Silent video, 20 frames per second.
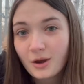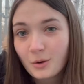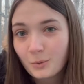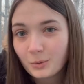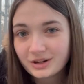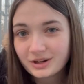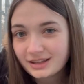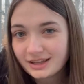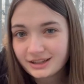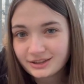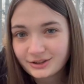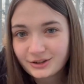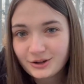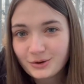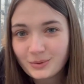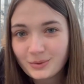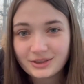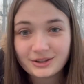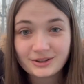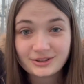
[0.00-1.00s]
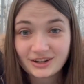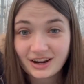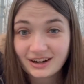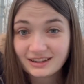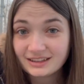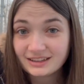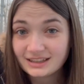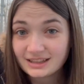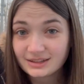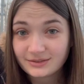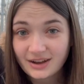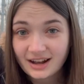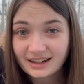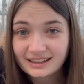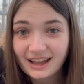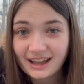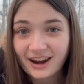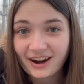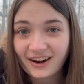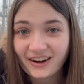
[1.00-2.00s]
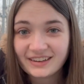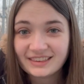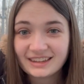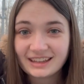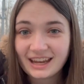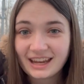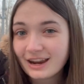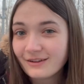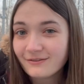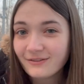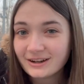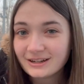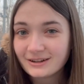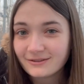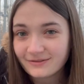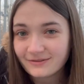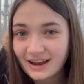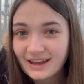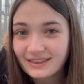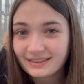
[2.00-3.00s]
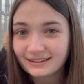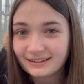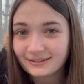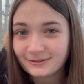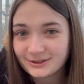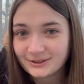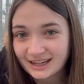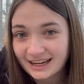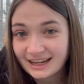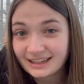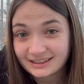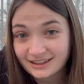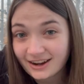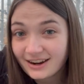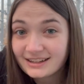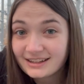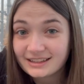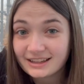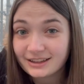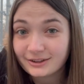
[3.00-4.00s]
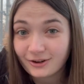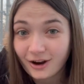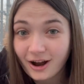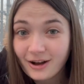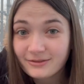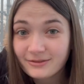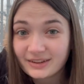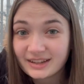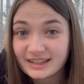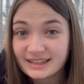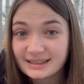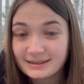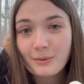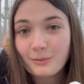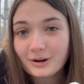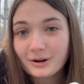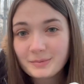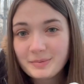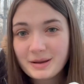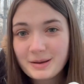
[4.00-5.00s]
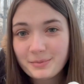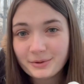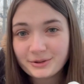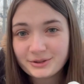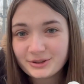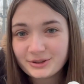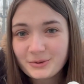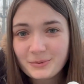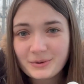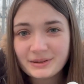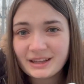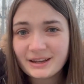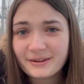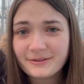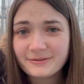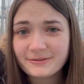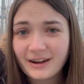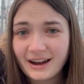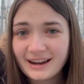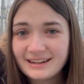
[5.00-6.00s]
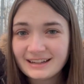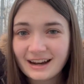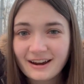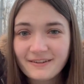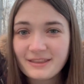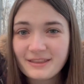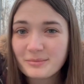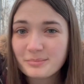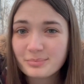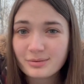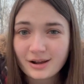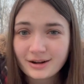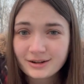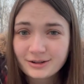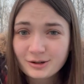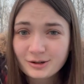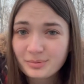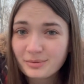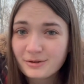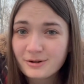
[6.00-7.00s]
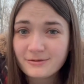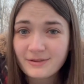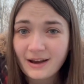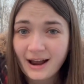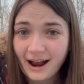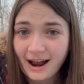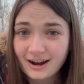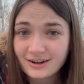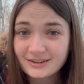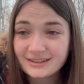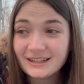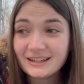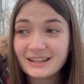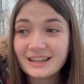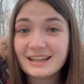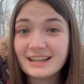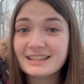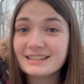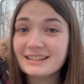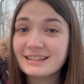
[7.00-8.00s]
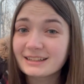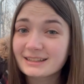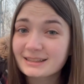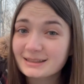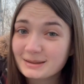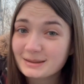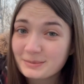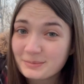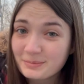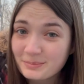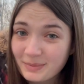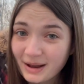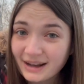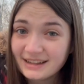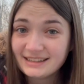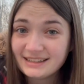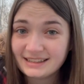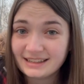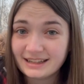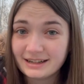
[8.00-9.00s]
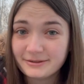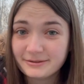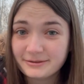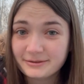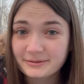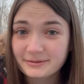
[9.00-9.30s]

What do they do when their duck needs vet care and they can't find a vet that will take ducks in their office? What do people do when they find out that predator-proof housing is expensive?